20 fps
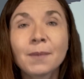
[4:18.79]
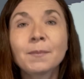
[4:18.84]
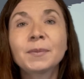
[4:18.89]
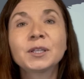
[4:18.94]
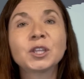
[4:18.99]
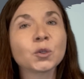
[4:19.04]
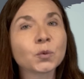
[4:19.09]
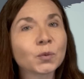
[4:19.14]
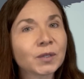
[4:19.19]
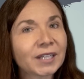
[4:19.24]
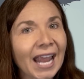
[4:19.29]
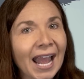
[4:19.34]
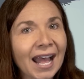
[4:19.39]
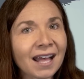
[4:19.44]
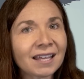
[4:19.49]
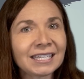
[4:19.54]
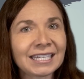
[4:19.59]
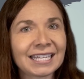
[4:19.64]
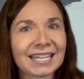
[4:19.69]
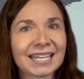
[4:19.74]
But the
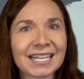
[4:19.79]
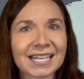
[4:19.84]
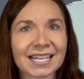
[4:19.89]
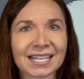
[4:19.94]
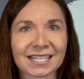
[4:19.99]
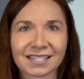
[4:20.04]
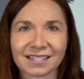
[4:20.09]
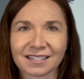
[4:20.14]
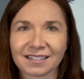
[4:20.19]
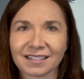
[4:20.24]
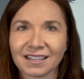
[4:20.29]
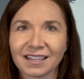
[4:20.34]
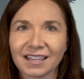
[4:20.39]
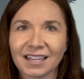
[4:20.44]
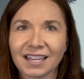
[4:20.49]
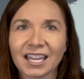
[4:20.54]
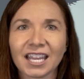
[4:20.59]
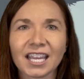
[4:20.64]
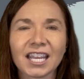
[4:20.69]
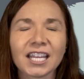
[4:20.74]
reality is,
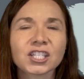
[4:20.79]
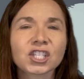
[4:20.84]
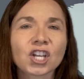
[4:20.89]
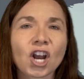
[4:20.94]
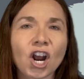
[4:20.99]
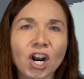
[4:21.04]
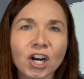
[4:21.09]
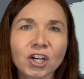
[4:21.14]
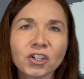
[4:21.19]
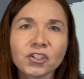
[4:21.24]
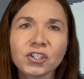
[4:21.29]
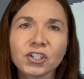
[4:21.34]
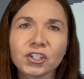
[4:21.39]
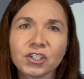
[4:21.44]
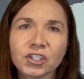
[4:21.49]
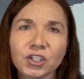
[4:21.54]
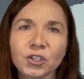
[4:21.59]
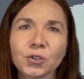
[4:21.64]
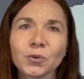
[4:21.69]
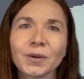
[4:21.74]
it's hard to
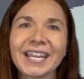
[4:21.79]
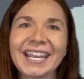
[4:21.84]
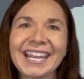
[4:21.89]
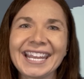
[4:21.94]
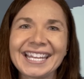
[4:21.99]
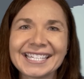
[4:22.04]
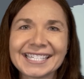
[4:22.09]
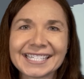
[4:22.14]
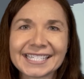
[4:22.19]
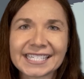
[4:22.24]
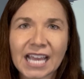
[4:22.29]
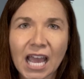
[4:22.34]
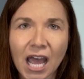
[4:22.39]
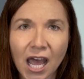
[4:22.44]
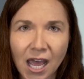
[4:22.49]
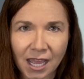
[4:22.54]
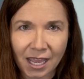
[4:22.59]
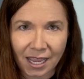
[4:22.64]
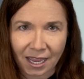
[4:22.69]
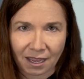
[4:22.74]
do in
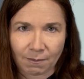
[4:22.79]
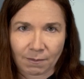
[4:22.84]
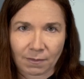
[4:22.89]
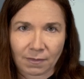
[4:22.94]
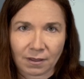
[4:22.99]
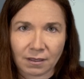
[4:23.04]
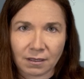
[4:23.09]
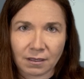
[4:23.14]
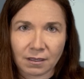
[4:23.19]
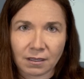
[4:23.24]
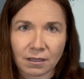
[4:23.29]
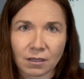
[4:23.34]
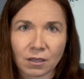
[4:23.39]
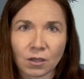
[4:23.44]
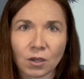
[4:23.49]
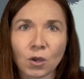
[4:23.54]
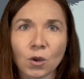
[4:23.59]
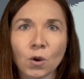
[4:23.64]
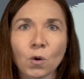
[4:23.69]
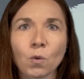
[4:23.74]
time
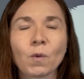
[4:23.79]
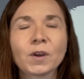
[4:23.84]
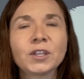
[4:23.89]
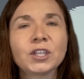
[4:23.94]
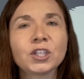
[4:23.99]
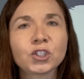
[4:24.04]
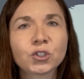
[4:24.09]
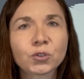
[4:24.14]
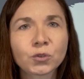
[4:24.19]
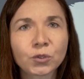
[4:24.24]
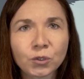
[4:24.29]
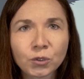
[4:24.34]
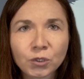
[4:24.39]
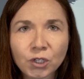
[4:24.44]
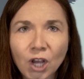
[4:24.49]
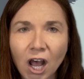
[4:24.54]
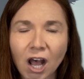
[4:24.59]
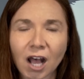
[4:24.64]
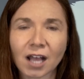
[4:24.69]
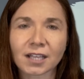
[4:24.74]
when the true
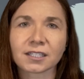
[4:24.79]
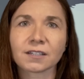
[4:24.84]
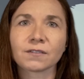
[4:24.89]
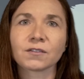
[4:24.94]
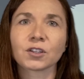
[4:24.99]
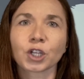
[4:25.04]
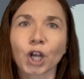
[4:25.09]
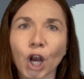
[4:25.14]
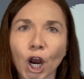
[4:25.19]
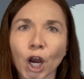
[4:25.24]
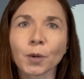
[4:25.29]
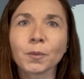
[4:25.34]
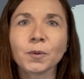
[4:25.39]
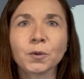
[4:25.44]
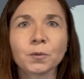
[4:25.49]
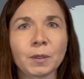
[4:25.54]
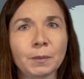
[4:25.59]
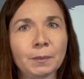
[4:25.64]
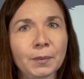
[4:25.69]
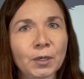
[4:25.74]
cost of the
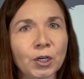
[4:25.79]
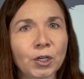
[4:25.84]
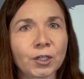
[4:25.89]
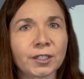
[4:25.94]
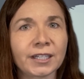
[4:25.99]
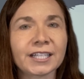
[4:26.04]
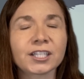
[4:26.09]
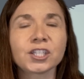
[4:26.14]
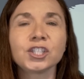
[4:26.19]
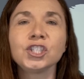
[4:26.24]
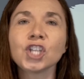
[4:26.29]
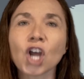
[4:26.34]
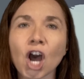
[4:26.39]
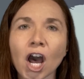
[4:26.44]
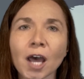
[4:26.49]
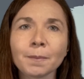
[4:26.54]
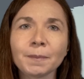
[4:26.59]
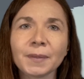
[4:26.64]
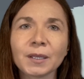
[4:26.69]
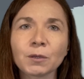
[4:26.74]
carbon we burn is
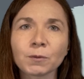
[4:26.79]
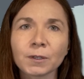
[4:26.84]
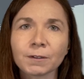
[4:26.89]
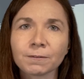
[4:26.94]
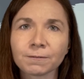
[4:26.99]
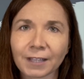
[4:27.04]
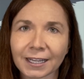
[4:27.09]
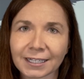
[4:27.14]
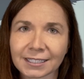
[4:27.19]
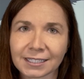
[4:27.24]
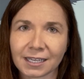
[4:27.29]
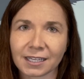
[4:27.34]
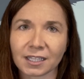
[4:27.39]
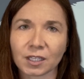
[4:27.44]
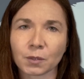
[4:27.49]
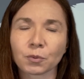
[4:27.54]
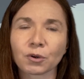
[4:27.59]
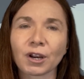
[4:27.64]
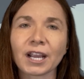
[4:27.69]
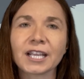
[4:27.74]
not being reflected in
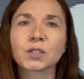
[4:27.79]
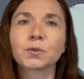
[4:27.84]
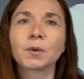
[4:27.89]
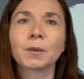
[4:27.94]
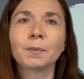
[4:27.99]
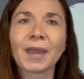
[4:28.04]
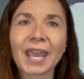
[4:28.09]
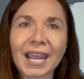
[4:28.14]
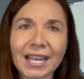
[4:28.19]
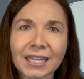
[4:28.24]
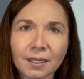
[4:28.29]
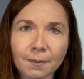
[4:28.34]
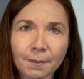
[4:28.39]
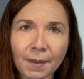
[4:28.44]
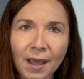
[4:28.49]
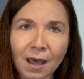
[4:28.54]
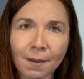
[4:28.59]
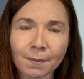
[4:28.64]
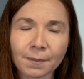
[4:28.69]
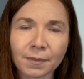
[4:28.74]
the price we pay at the
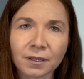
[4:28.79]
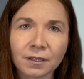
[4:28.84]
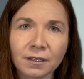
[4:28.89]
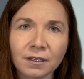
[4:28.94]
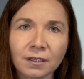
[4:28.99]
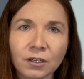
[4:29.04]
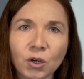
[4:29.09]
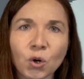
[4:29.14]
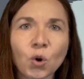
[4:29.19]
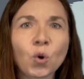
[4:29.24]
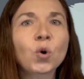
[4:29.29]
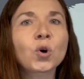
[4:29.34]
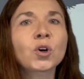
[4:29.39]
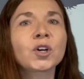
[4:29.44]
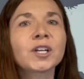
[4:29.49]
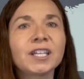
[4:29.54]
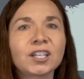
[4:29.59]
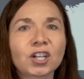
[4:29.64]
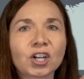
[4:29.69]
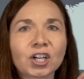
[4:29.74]
pump or
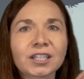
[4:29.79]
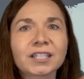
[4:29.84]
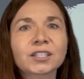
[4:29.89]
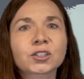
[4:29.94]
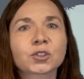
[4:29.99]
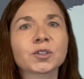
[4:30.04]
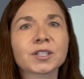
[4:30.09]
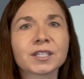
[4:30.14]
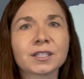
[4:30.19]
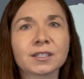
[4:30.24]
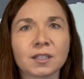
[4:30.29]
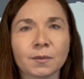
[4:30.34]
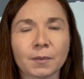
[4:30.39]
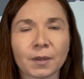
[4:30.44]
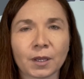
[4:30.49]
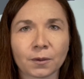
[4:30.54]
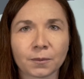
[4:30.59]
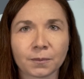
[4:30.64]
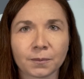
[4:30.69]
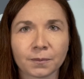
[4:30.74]
in our electricity
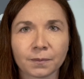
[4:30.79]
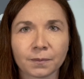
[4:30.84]
bill.